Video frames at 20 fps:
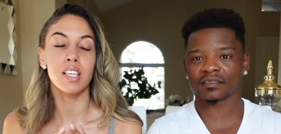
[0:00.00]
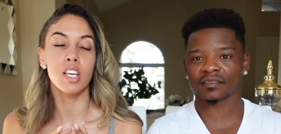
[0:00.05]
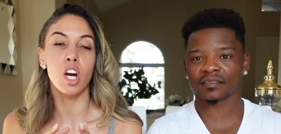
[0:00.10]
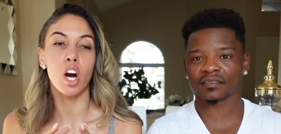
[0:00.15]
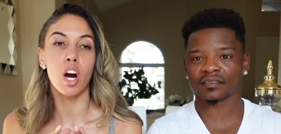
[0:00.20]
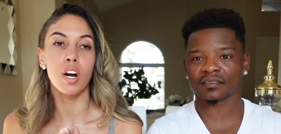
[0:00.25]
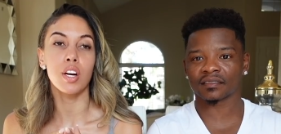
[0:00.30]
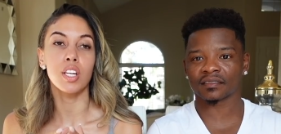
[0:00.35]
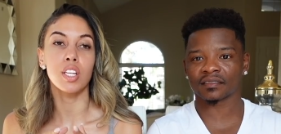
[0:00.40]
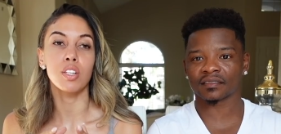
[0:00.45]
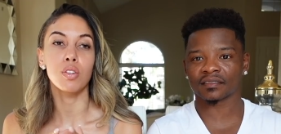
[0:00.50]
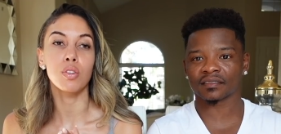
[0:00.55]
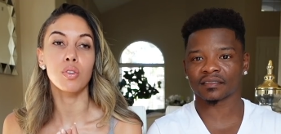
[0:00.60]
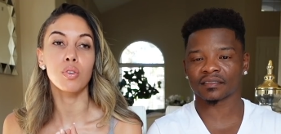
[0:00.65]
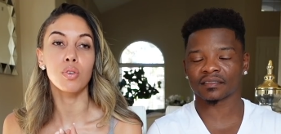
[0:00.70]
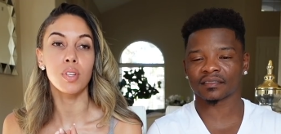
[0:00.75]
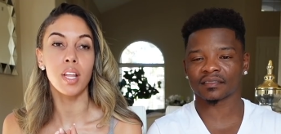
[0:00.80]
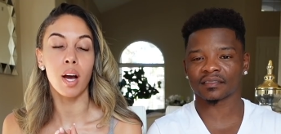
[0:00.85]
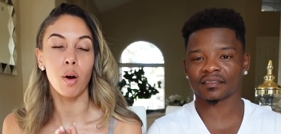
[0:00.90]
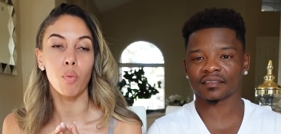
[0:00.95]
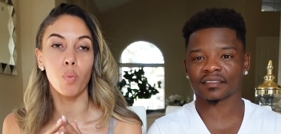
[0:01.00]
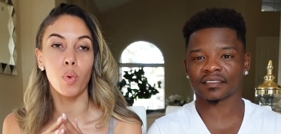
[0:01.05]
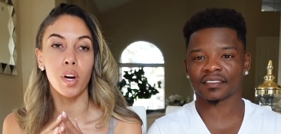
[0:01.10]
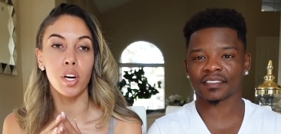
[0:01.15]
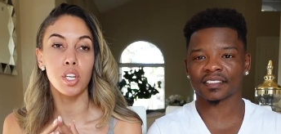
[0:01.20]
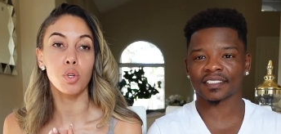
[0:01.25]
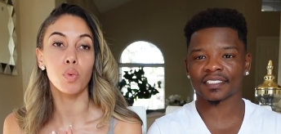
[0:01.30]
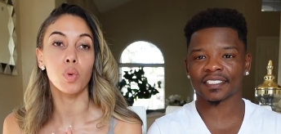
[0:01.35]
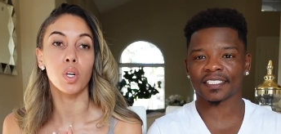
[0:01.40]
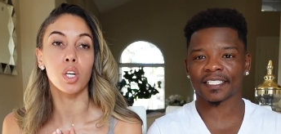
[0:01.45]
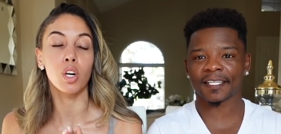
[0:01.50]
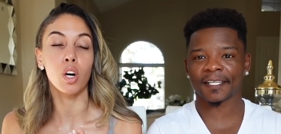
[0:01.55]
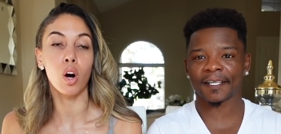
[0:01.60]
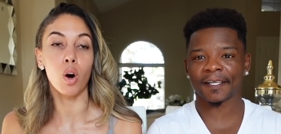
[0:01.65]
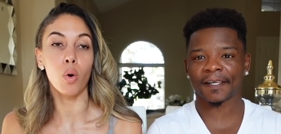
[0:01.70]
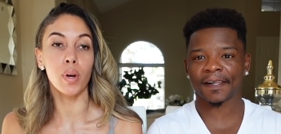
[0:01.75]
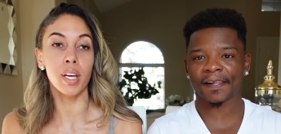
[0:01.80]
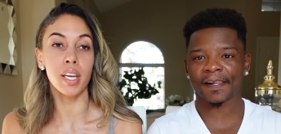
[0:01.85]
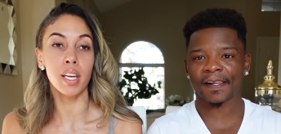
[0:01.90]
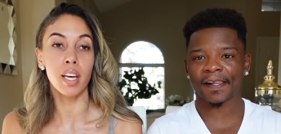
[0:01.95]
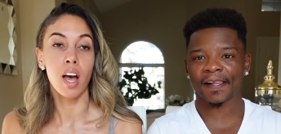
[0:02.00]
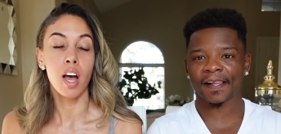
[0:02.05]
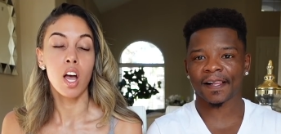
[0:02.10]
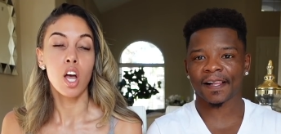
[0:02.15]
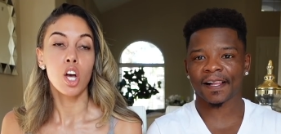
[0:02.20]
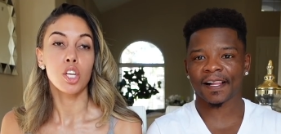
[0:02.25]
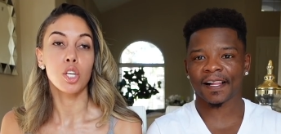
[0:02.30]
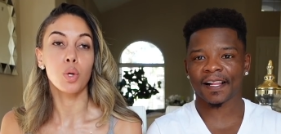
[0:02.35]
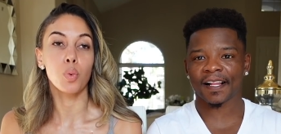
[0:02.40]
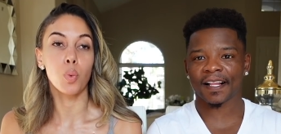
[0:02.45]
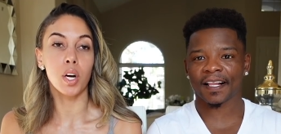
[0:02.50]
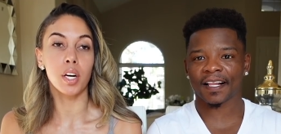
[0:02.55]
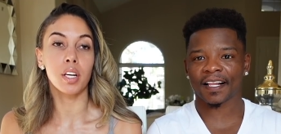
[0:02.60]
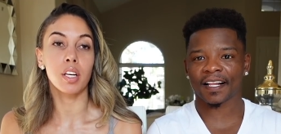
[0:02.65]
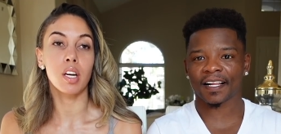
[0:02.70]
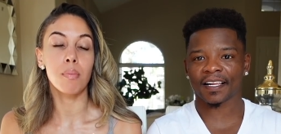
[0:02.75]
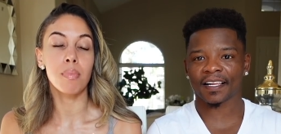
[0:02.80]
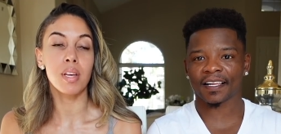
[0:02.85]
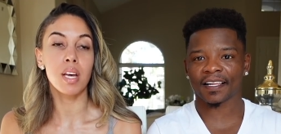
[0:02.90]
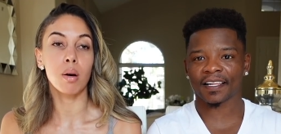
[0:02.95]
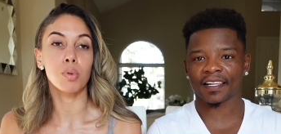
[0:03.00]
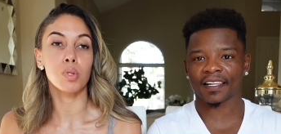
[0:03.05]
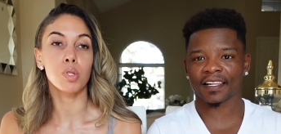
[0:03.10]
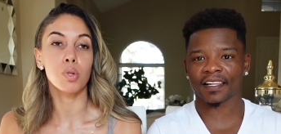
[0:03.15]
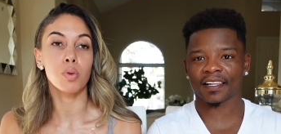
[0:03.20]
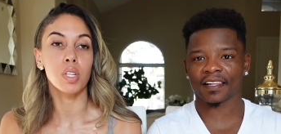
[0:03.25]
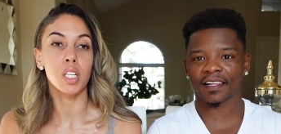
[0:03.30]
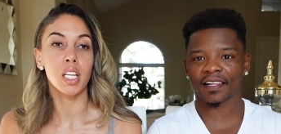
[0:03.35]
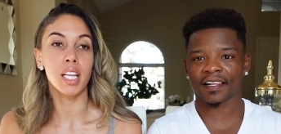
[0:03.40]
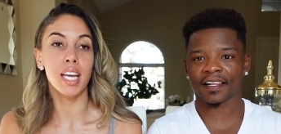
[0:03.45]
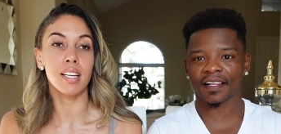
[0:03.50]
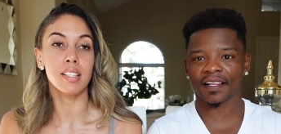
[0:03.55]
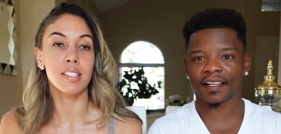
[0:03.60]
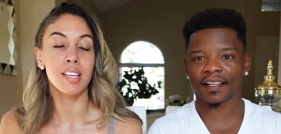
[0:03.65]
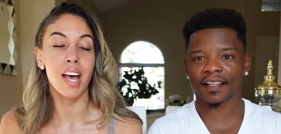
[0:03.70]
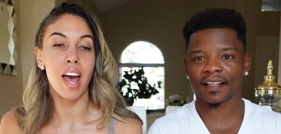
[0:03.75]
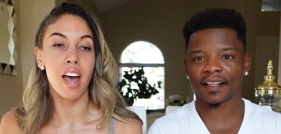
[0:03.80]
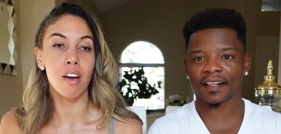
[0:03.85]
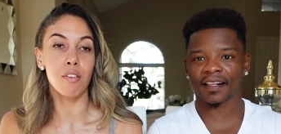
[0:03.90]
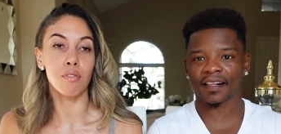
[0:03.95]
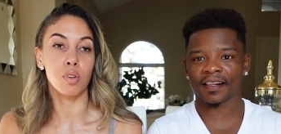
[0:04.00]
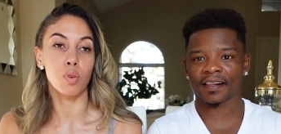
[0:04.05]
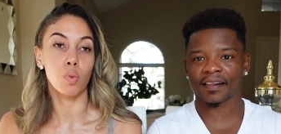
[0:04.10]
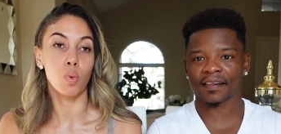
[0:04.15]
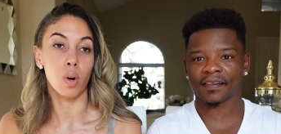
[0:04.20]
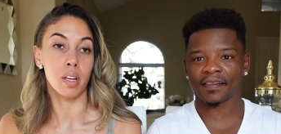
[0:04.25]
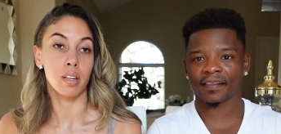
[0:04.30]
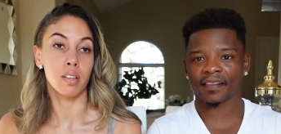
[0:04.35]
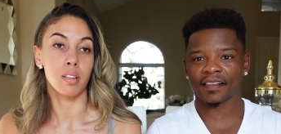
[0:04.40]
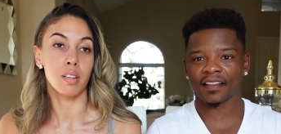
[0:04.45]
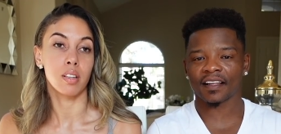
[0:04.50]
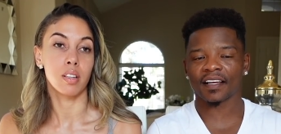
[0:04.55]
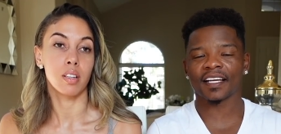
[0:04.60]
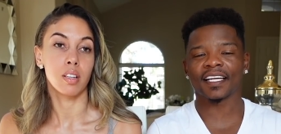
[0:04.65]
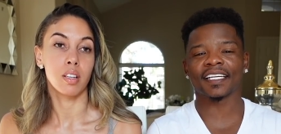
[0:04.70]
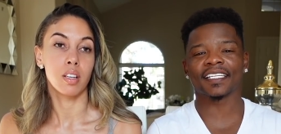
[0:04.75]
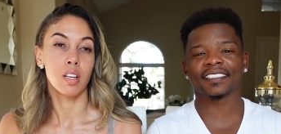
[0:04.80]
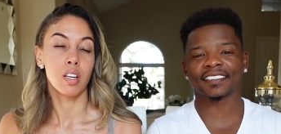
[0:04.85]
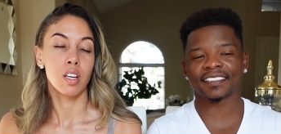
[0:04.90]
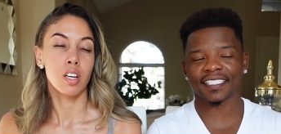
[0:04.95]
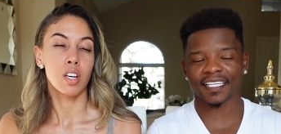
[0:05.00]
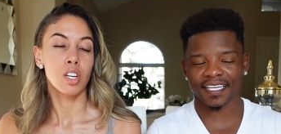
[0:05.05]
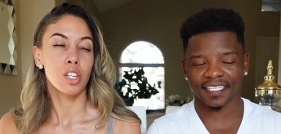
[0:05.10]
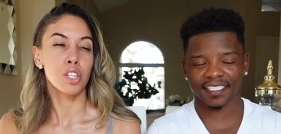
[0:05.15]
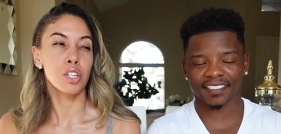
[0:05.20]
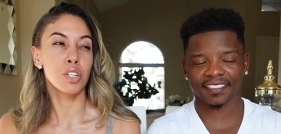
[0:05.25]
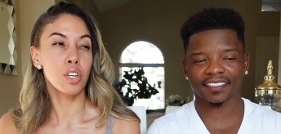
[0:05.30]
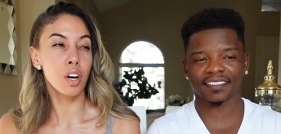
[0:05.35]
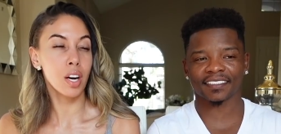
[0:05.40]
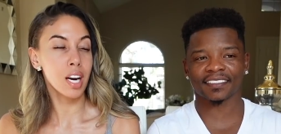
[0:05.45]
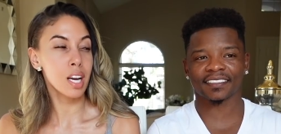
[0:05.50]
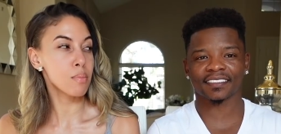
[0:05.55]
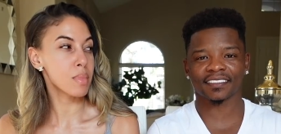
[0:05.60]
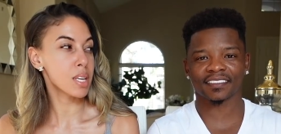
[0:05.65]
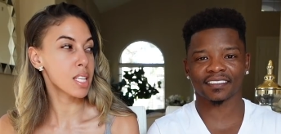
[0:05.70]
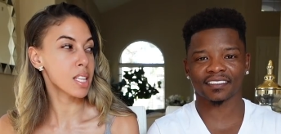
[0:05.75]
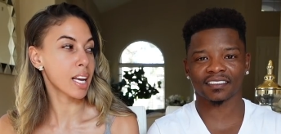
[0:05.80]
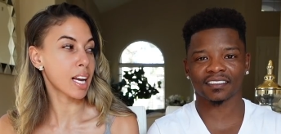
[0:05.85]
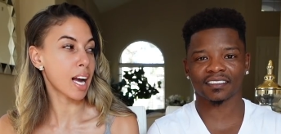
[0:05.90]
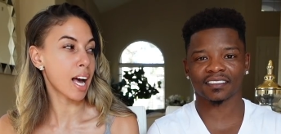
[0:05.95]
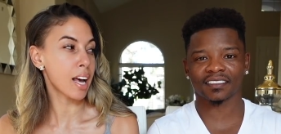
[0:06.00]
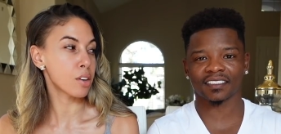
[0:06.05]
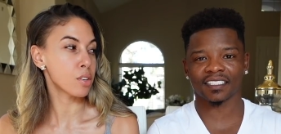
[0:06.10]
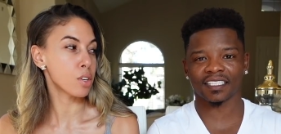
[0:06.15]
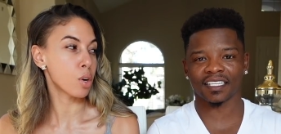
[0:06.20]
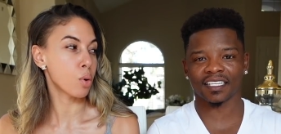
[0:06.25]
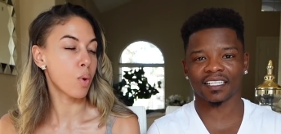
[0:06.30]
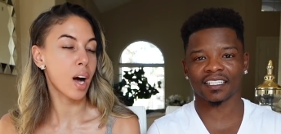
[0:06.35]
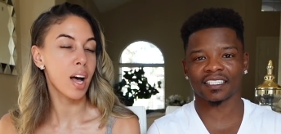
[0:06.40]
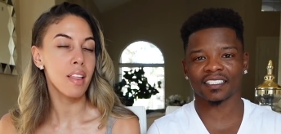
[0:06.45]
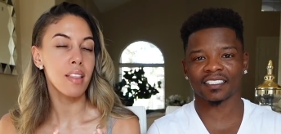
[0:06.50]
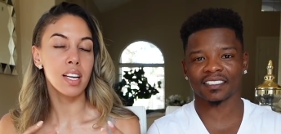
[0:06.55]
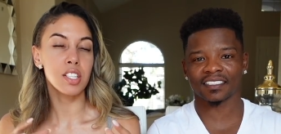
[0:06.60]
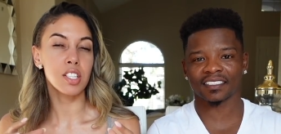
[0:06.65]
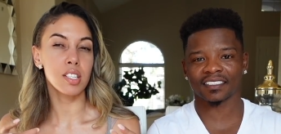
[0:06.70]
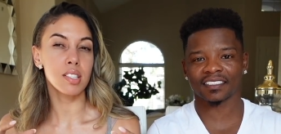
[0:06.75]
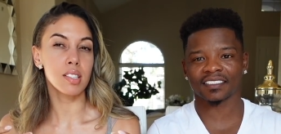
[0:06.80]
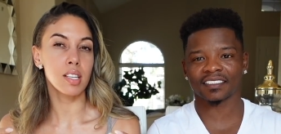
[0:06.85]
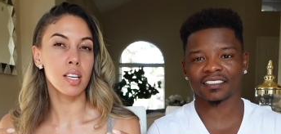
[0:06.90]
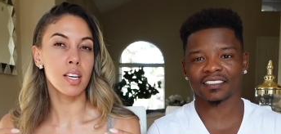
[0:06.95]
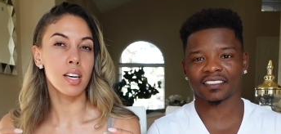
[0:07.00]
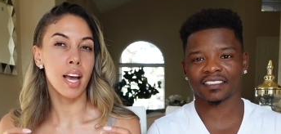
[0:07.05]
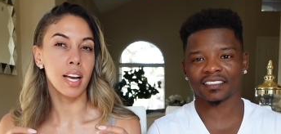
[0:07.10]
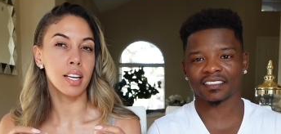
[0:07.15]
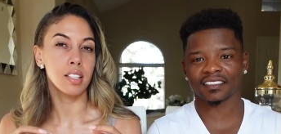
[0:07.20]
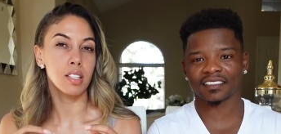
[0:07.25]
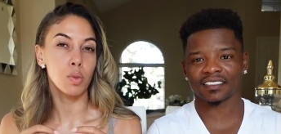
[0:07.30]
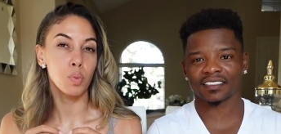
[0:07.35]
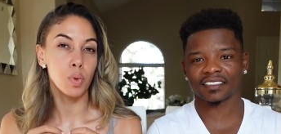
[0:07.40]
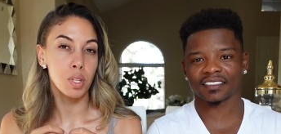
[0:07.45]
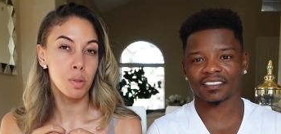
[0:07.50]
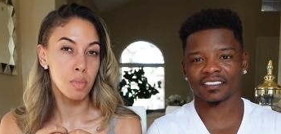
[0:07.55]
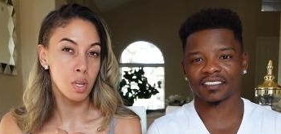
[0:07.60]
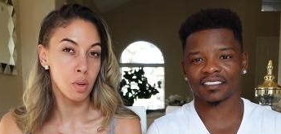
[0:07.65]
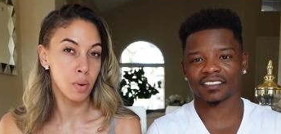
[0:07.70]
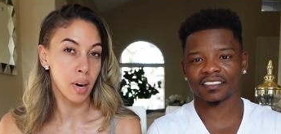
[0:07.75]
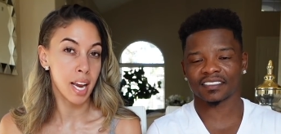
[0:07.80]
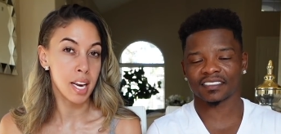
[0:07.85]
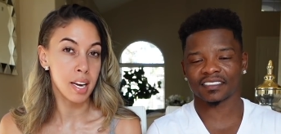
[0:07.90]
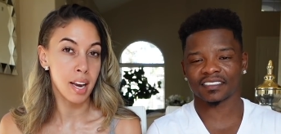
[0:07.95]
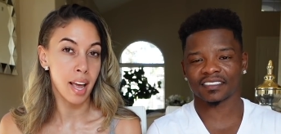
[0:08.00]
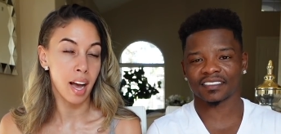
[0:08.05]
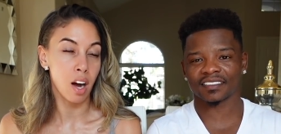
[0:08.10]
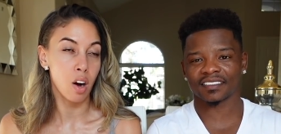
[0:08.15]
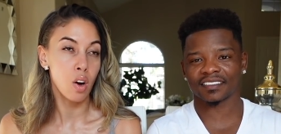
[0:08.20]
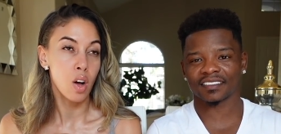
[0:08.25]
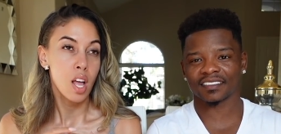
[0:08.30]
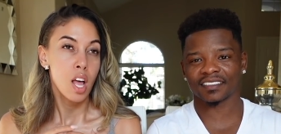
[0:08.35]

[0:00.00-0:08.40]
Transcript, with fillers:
Speaker 1: he already knew that where you were going, you weren't going to be able to relate to everyone. Exactly. You know what I mean? Like I don't yeah. know why that just connected with me right now,